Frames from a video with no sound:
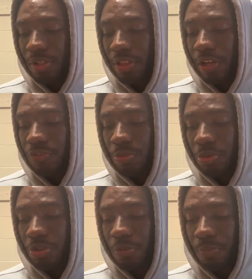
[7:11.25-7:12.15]
loves you
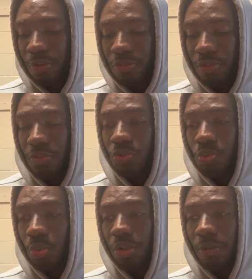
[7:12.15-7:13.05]
more than the person who's
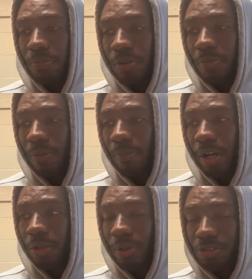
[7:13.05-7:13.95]
willing to be by
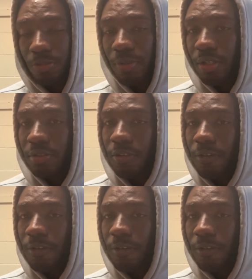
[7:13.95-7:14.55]
you at your best.